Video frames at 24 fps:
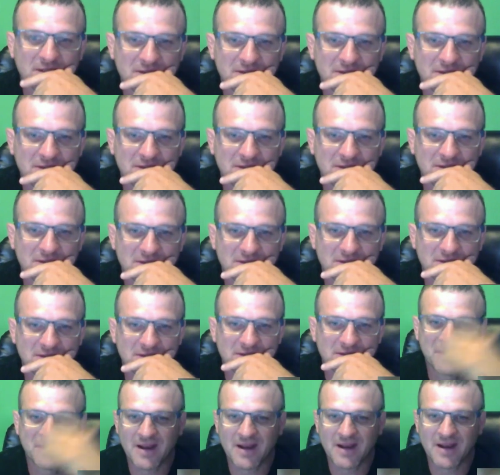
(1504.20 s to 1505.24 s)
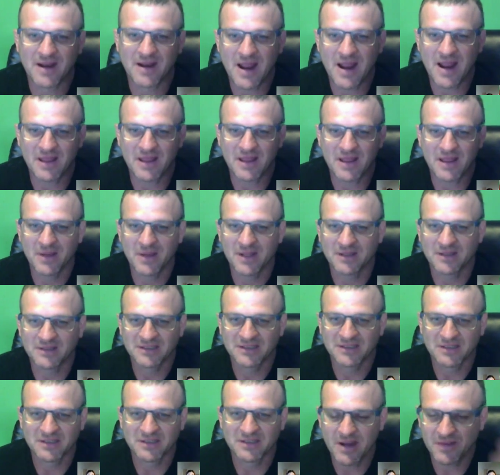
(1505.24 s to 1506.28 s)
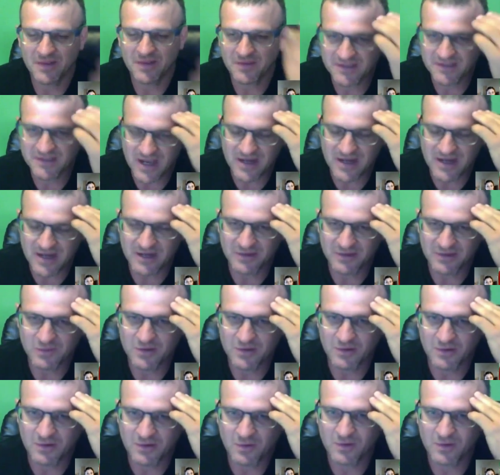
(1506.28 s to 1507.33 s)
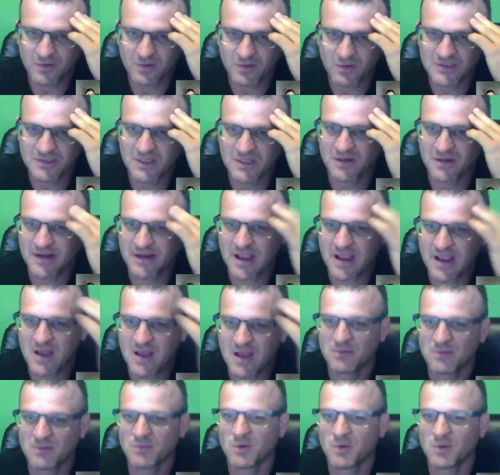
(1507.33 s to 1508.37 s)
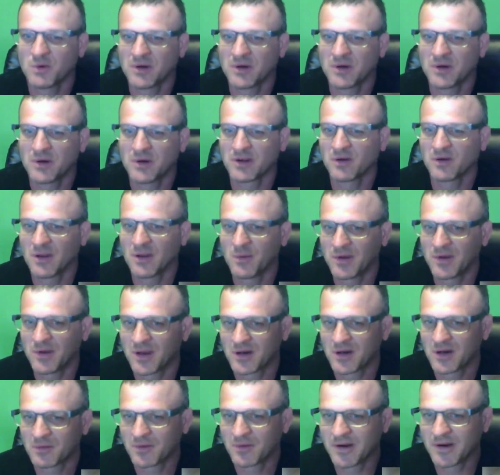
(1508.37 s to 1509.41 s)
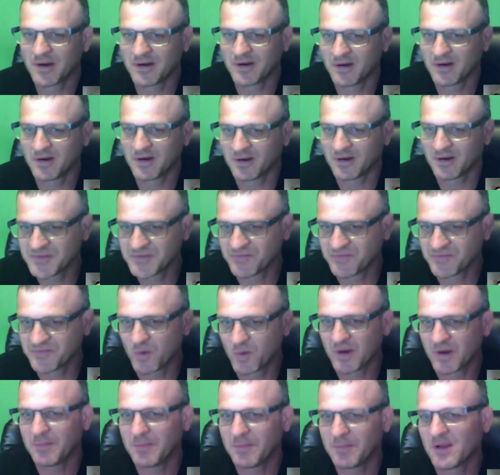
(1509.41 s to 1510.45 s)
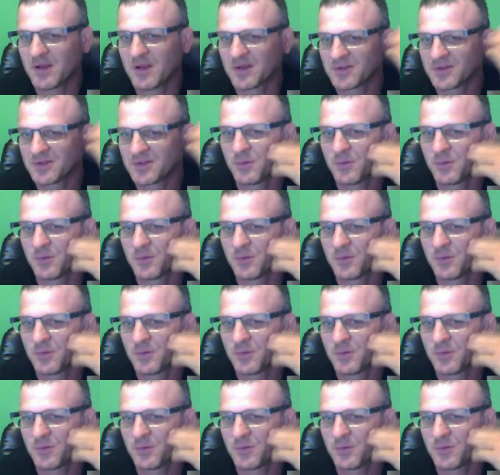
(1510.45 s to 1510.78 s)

something that me and Samantha's kind of doing to hold each other accountable. We're like, okay, we got to write at least 4 emails a week.